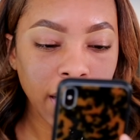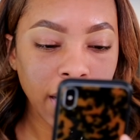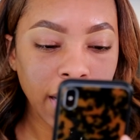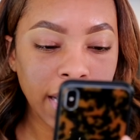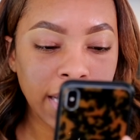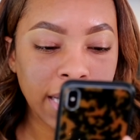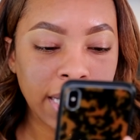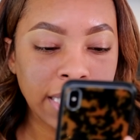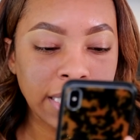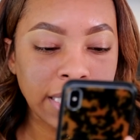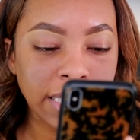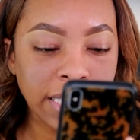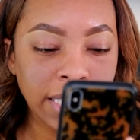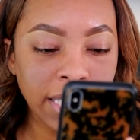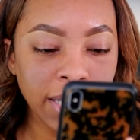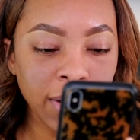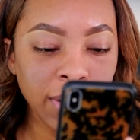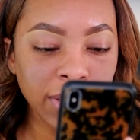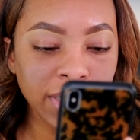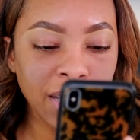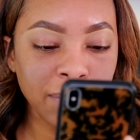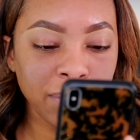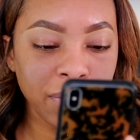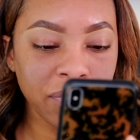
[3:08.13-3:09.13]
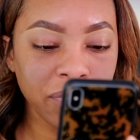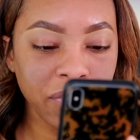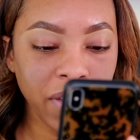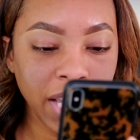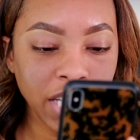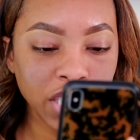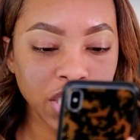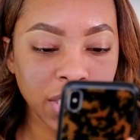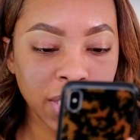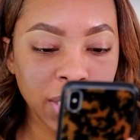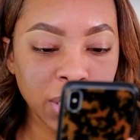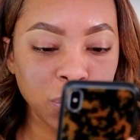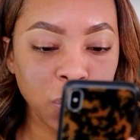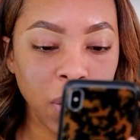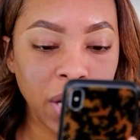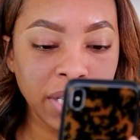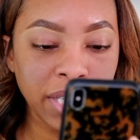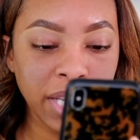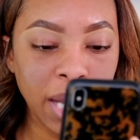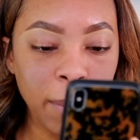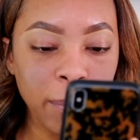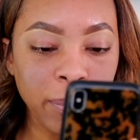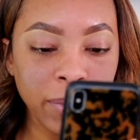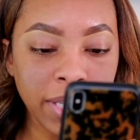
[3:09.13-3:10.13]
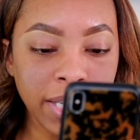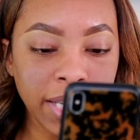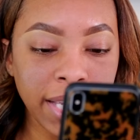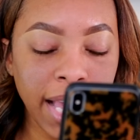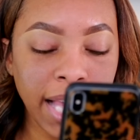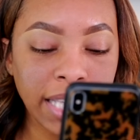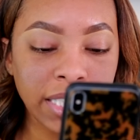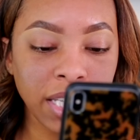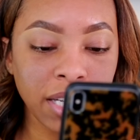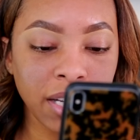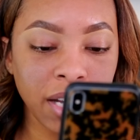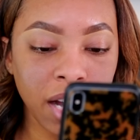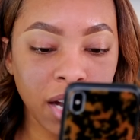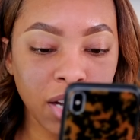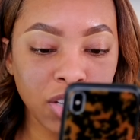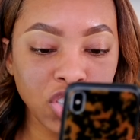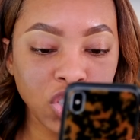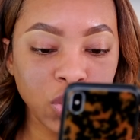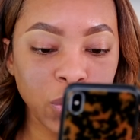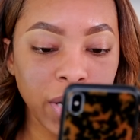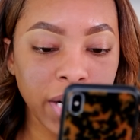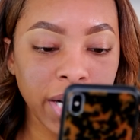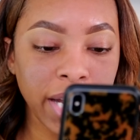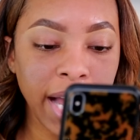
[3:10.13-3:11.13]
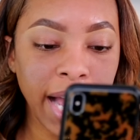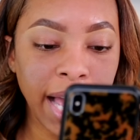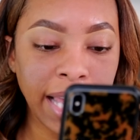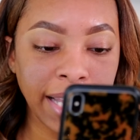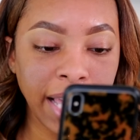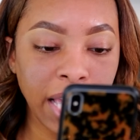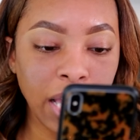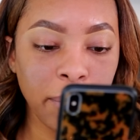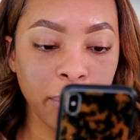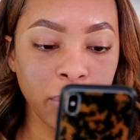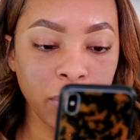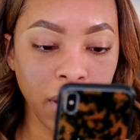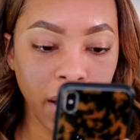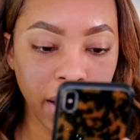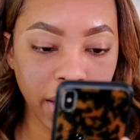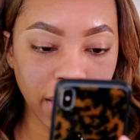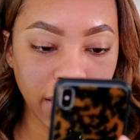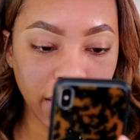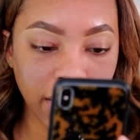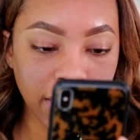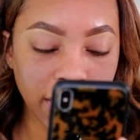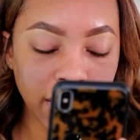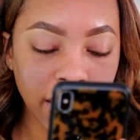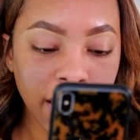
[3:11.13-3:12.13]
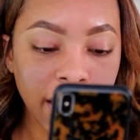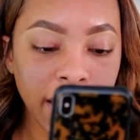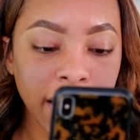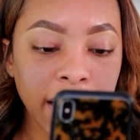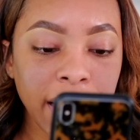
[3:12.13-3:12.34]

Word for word: It conceals imperfections while doubling as a contour highlight product.